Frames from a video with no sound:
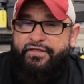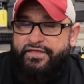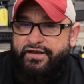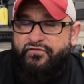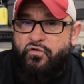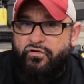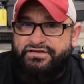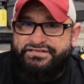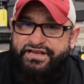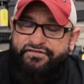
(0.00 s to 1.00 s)
and then of
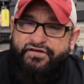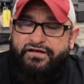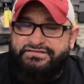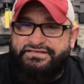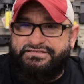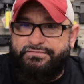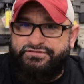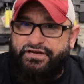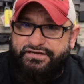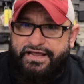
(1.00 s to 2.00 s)
course the e-file system
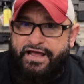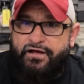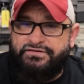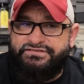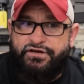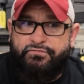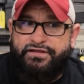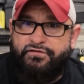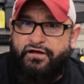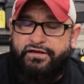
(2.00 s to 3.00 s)
shut down, so we
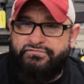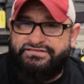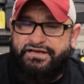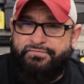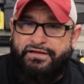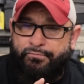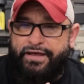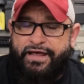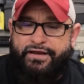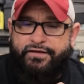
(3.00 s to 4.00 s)
thought it was something
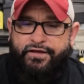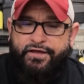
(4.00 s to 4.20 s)
bad.